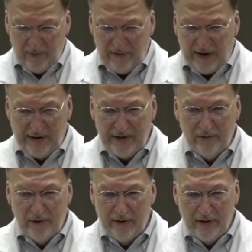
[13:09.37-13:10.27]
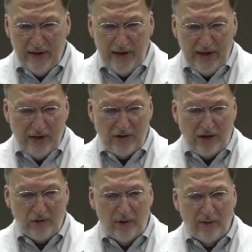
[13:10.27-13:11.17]
we've got to deal with. And so
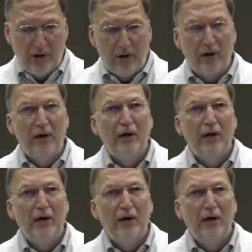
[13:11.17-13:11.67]
that's where we are.